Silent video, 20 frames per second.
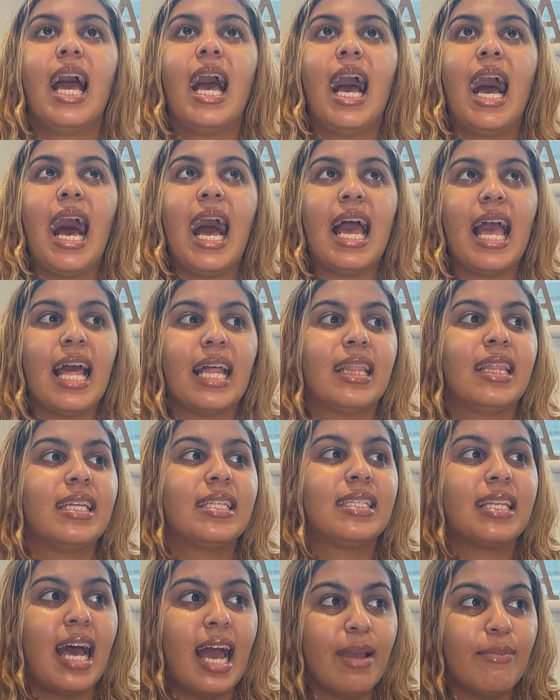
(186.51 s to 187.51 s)
I had the
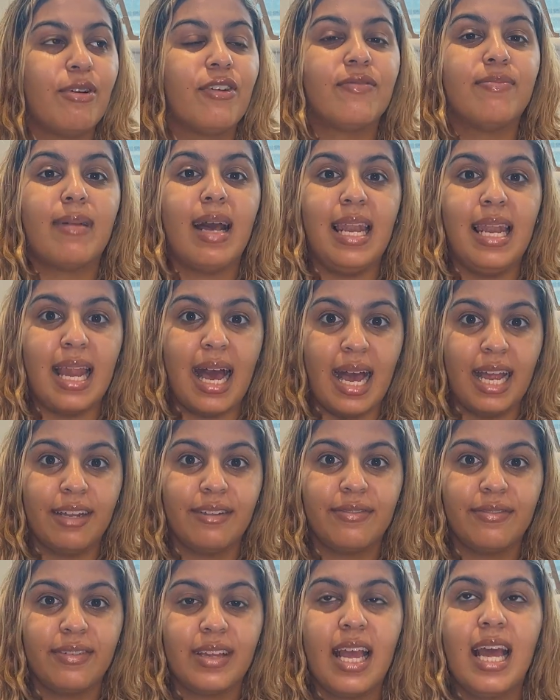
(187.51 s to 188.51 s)
time of my
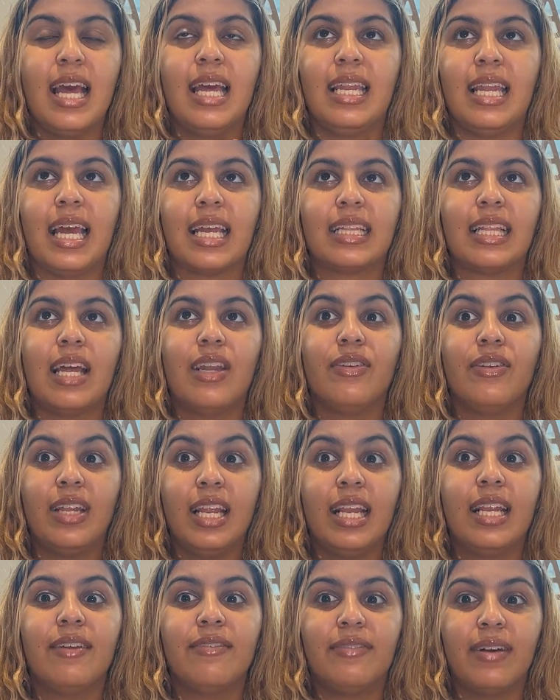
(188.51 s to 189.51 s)
life. Like, that
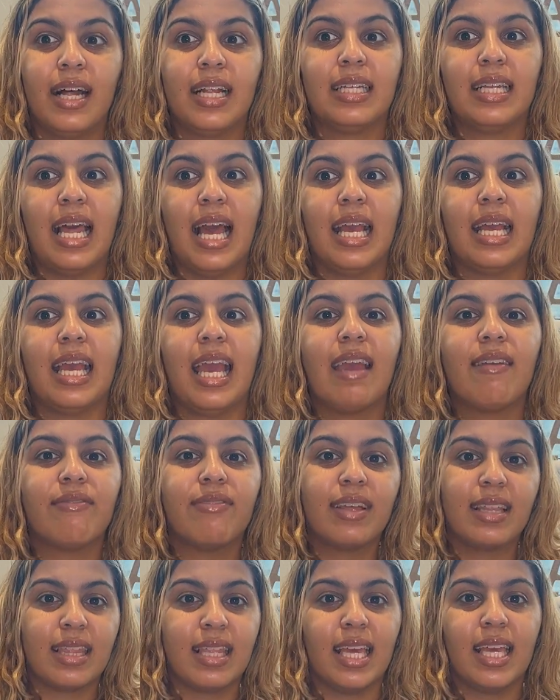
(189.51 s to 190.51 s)
really felt like
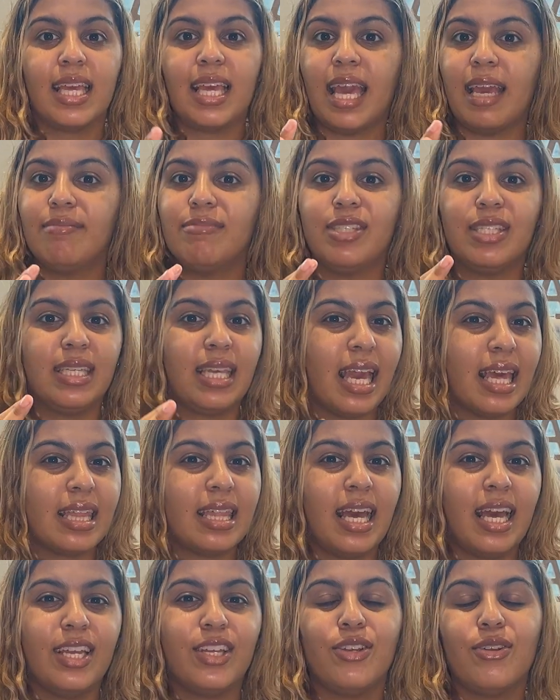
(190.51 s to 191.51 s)
everything came together,
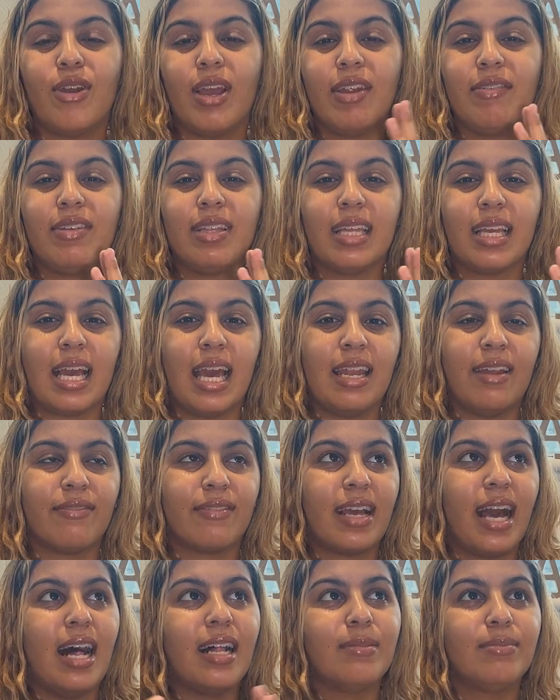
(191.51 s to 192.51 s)
everything kind of
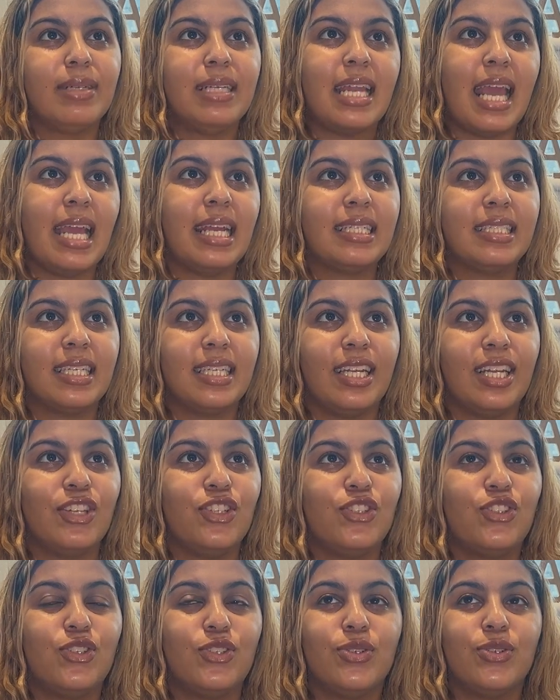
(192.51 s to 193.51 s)
culminated
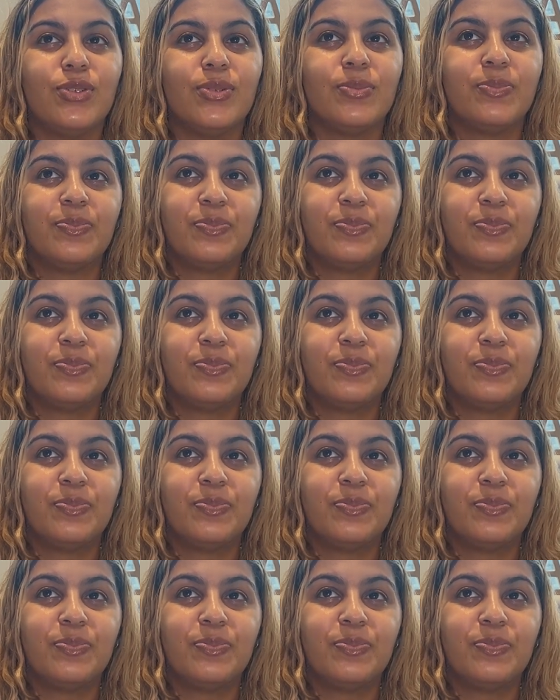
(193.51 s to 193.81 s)
into